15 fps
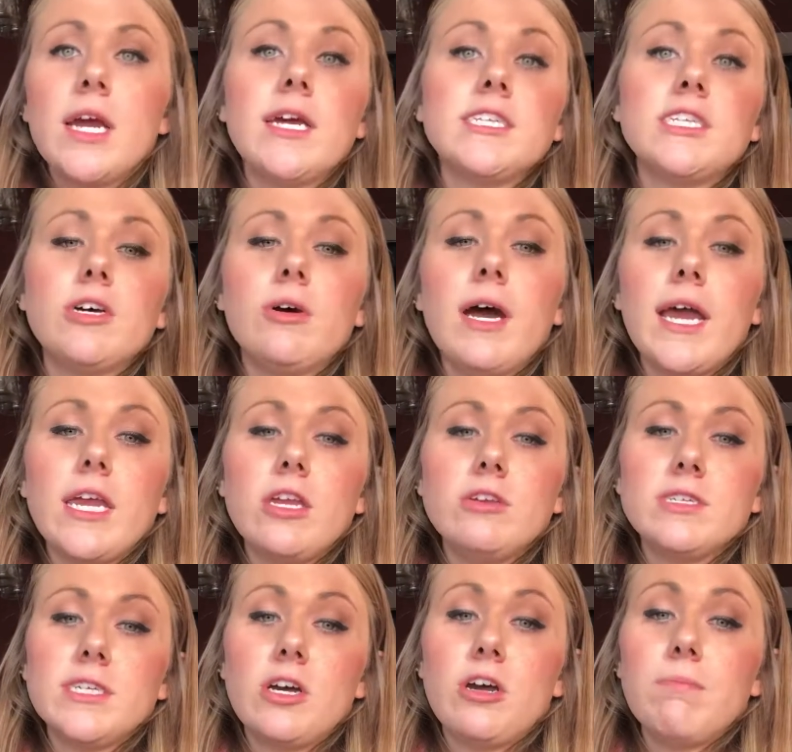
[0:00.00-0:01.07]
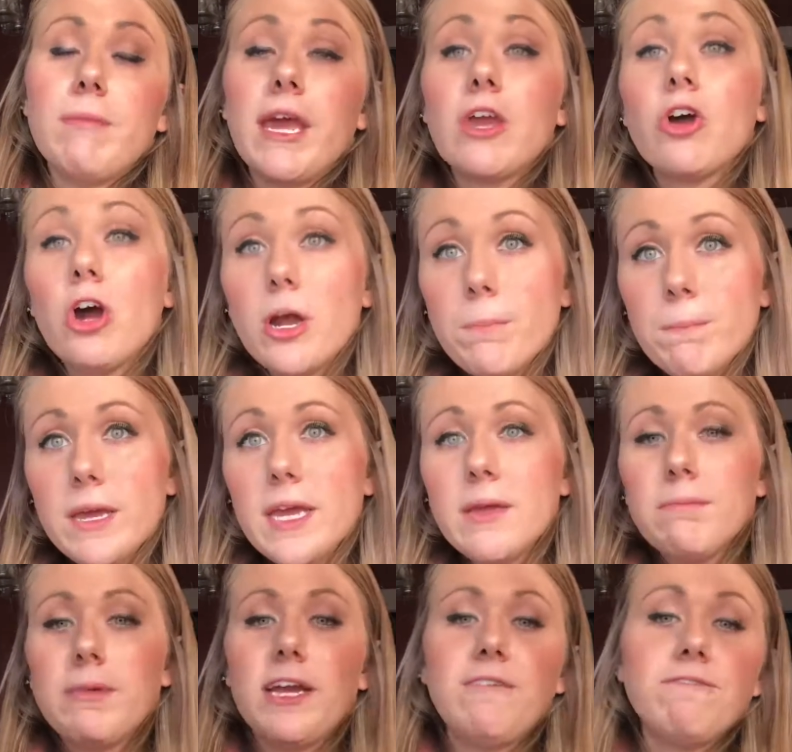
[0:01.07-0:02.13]
So I use it on my
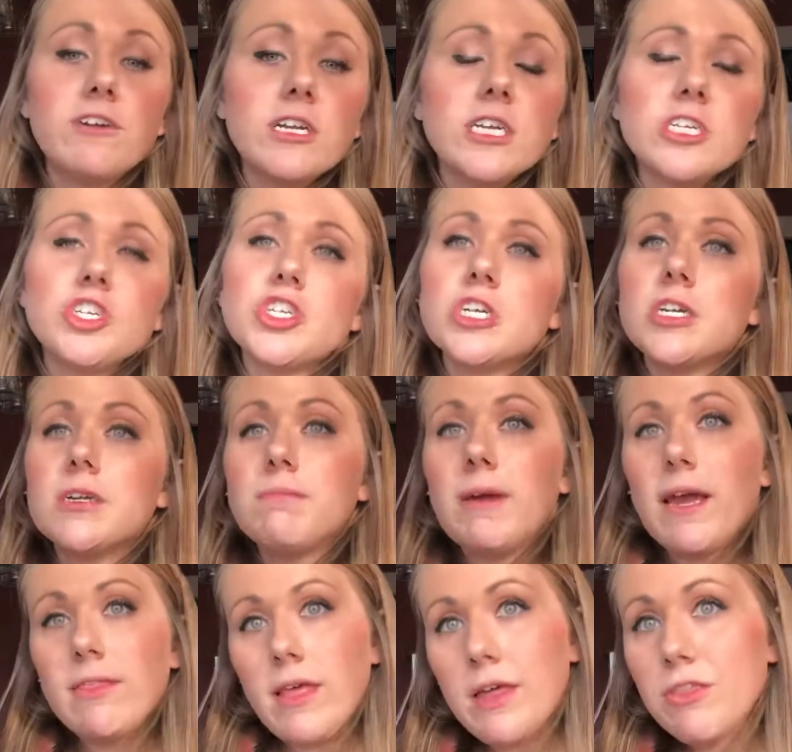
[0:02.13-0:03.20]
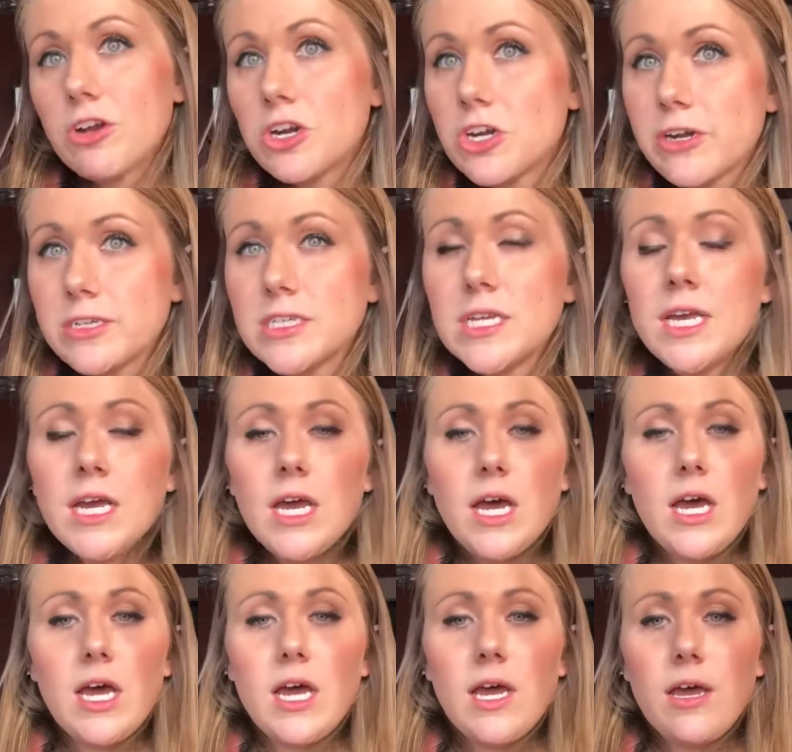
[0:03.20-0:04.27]
carpet, my furniture, my leathers,
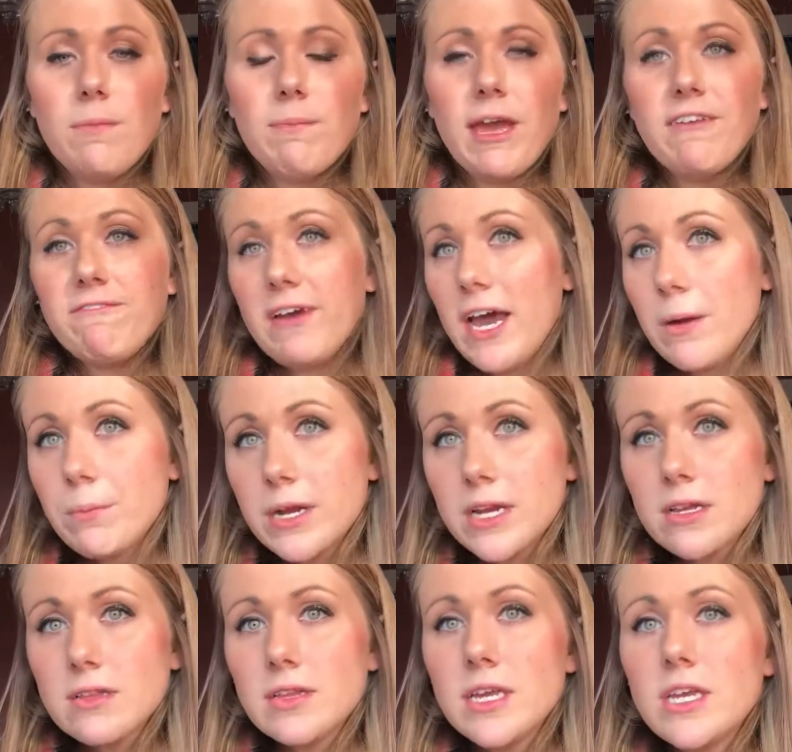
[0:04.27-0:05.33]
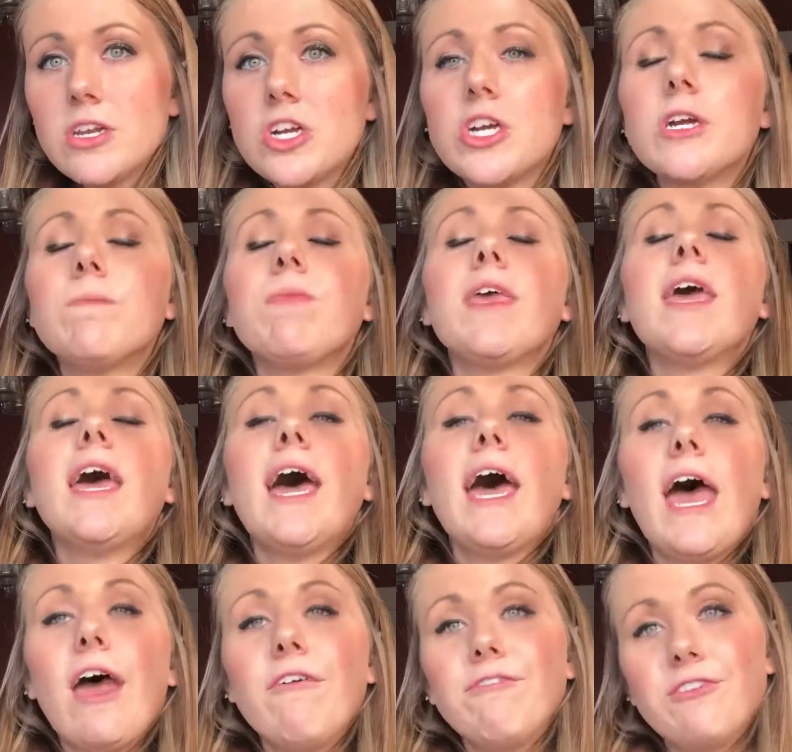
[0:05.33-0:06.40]
my fabric cleaner,
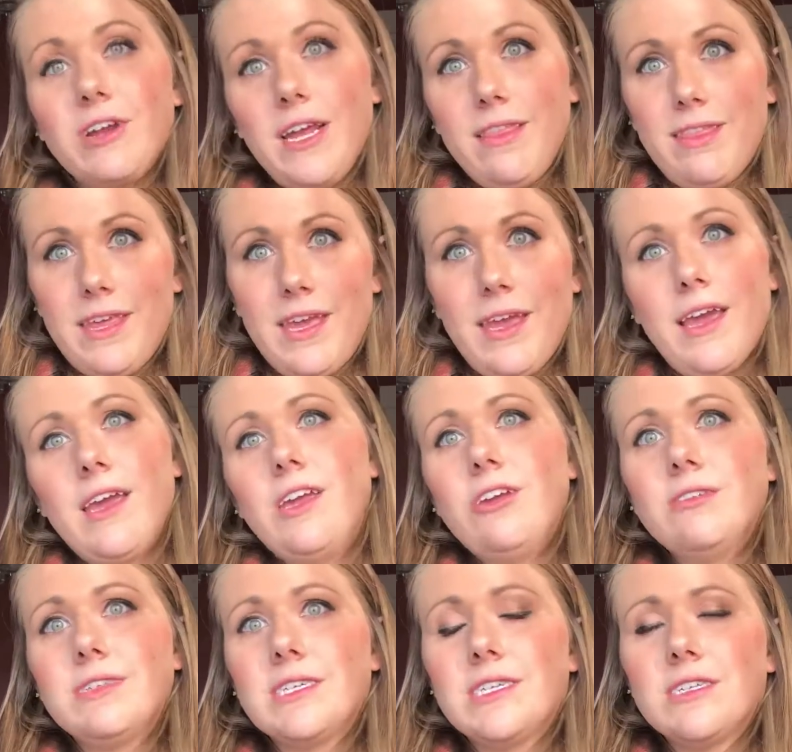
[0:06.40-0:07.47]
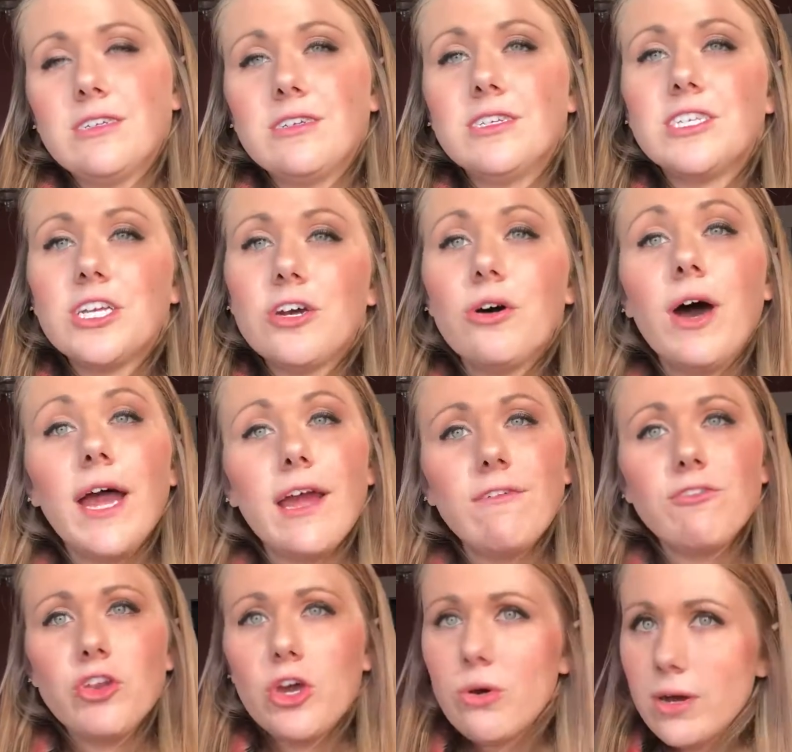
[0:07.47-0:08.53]
everything I use this on. So I have
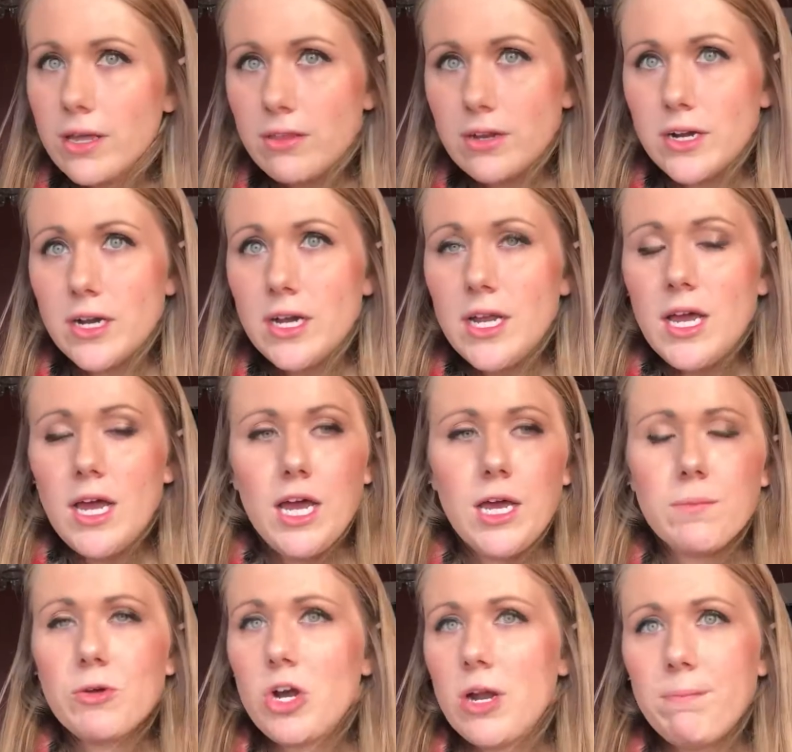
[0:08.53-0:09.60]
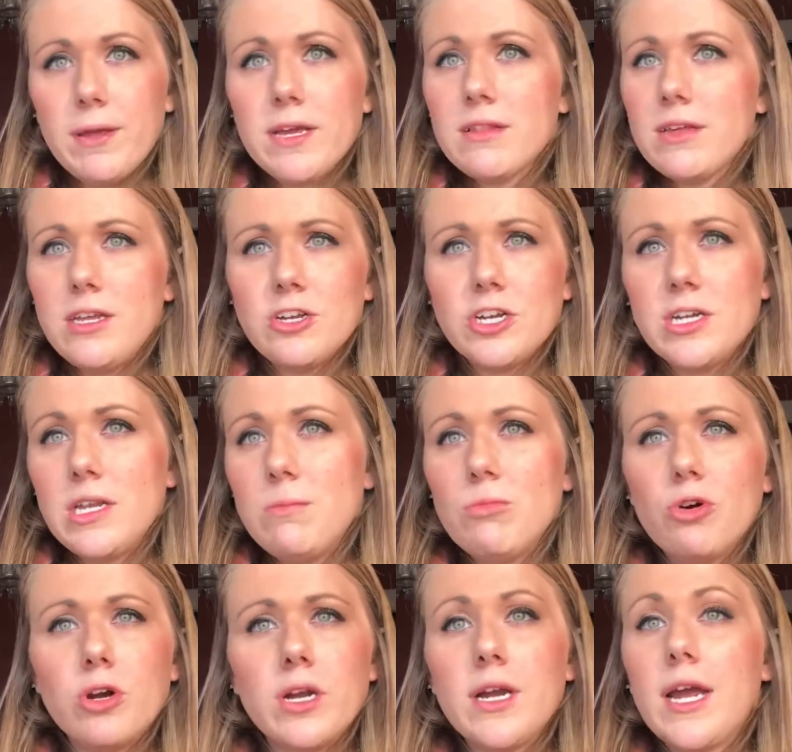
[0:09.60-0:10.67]
no other carpet cleaner anymore.